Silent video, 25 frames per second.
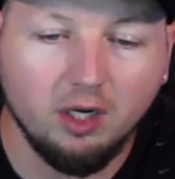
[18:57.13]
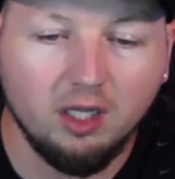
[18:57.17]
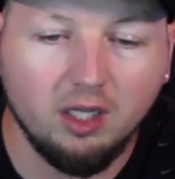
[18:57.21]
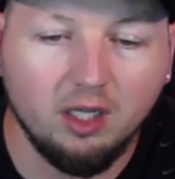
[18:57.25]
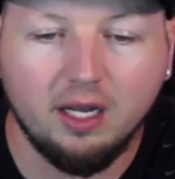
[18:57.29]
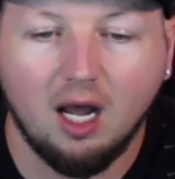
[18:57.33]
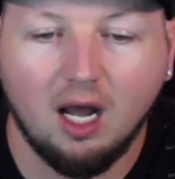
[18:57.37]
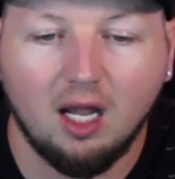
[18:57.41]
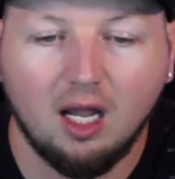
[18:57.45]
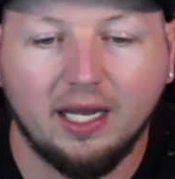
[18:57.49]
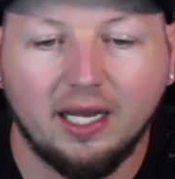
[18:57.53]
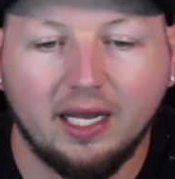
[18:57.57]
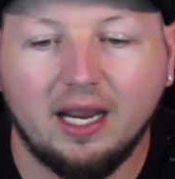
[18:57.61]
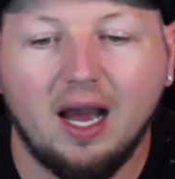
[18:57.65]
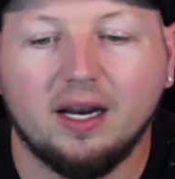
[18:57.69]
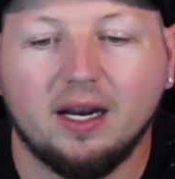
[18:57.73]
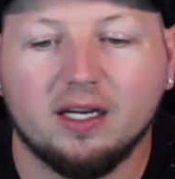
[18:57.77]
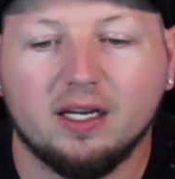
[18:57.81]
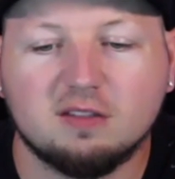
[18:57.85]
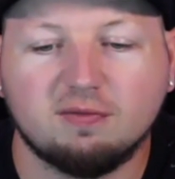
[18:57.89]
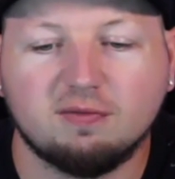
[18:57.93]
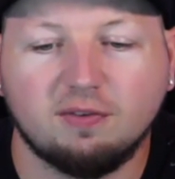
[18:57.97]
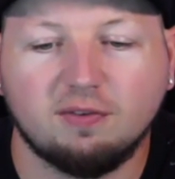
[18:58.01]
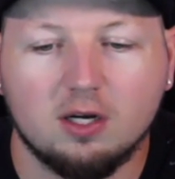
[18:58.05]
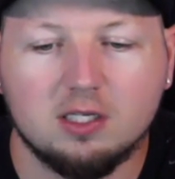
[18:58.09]
all I got
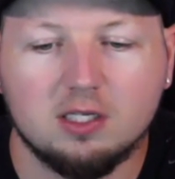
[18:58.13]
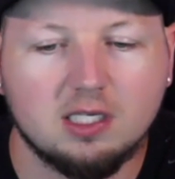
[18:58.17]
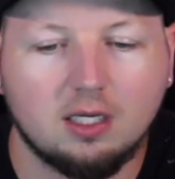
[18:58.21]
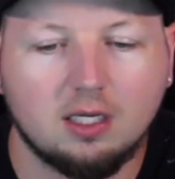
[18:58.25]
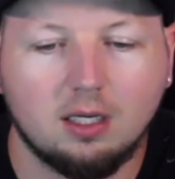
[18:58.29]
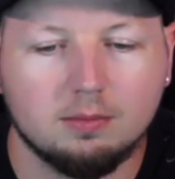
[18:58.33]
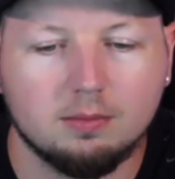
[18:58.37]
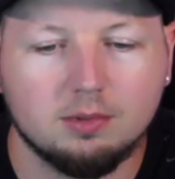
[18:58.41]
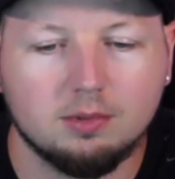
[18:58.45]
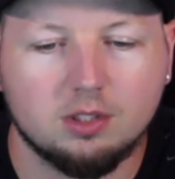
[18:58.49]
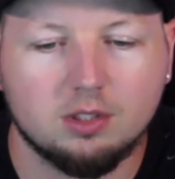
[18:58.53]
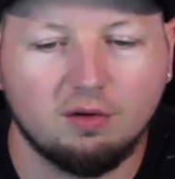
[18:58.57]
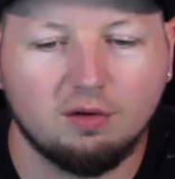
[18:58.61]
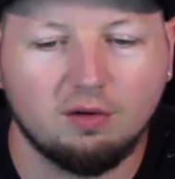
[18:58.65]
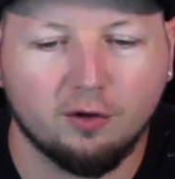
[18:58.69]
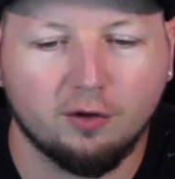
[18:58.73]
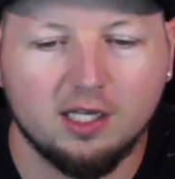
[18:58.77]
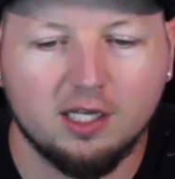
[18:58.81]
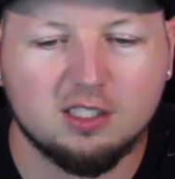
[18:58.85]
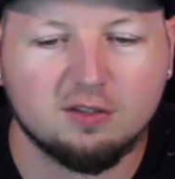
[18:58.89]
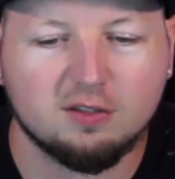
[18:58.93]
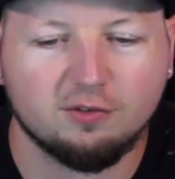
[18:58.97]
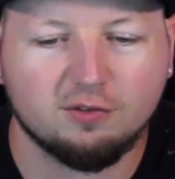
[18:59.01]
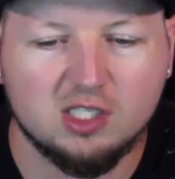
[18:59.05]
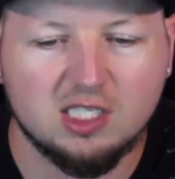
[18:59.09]
as far as it comes to for
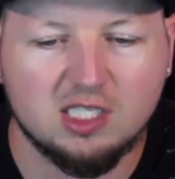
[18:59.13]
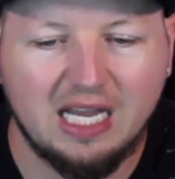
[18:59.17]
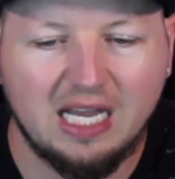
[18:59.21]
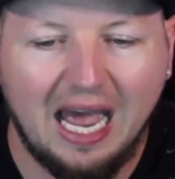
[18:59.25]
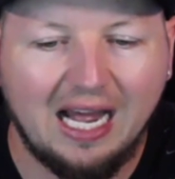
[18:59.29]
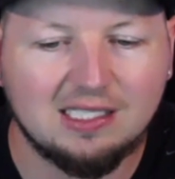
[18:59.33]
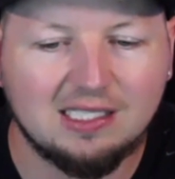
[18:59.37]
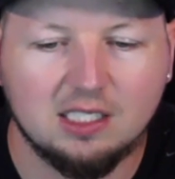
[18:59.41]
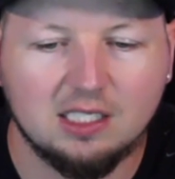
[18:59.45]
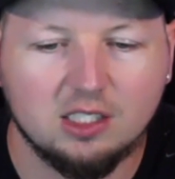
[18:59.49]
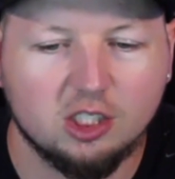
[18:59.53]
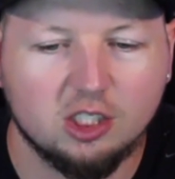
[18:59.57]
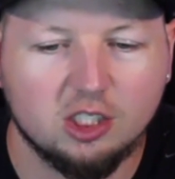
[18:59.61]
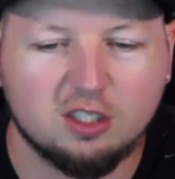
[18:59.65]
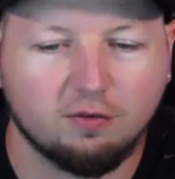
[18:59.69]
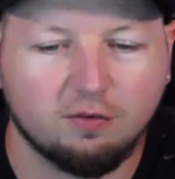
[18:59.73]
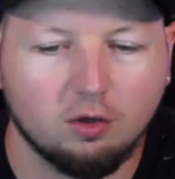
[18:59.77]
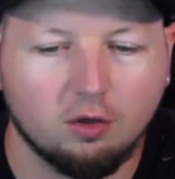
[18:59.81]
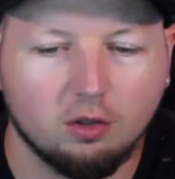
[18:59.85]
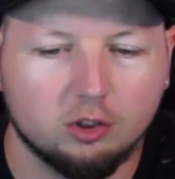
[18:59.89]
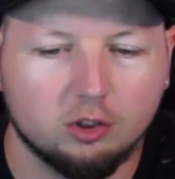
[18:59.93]
stats and just for